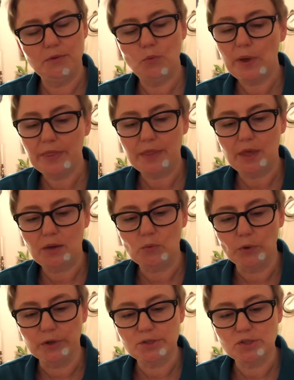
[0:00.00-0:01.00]
when they
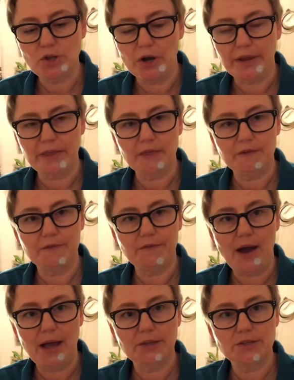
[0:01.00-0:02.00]
were starting the
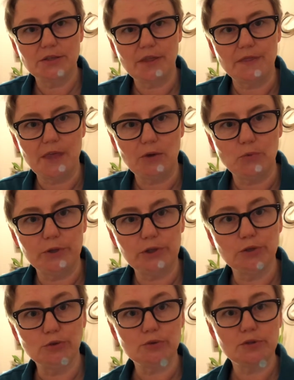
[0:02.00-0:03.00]
fight that they will
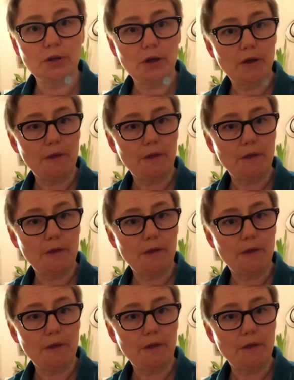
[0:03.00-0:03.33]
lose.